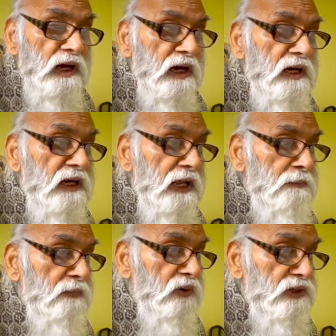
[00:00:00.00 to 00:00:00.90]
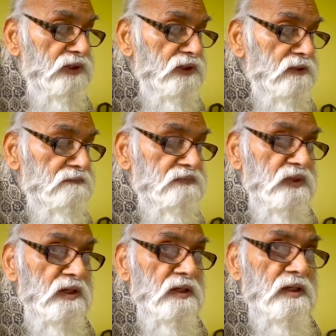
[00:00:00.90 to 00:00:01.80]
unembodied,
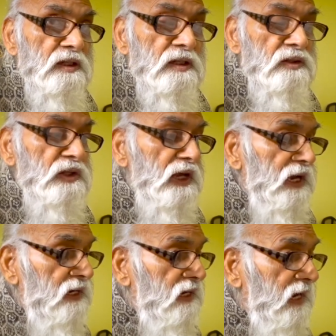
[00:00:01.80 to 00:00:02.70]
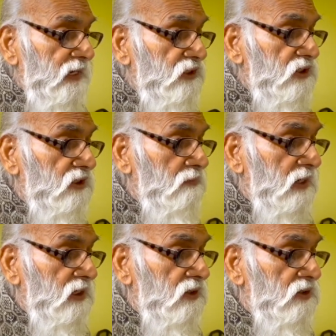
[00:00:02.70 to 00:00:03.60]
the
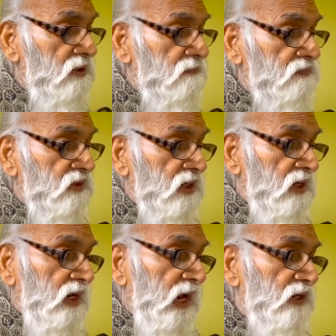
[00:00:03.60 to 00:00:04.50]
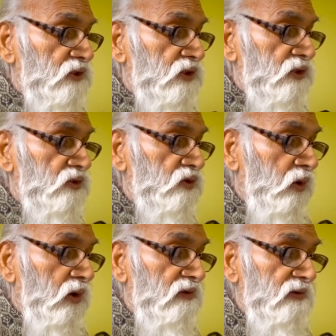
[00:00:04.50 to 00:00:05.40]
enlightenment has
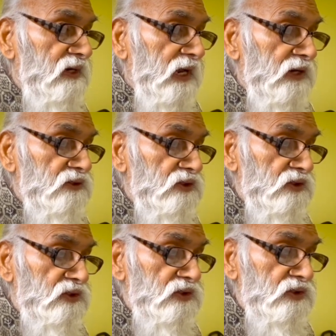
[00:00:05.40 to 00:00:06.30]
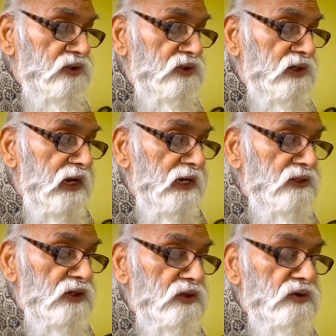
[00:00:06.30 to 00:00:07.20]
dissolved in existence
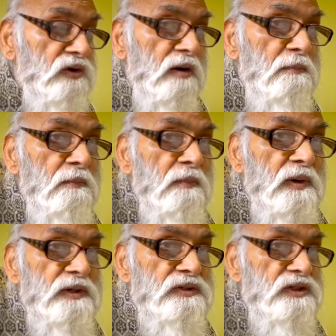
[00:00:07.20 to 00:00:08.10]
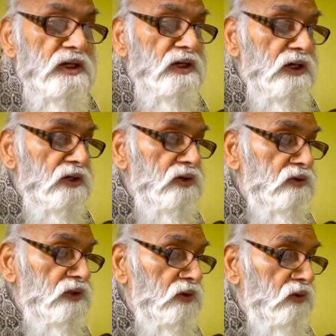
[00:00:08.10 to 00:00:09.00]
like the drop merging
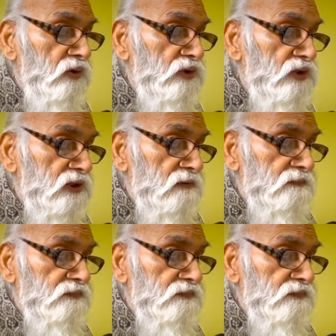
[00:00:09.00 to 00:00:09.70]
into the ocean.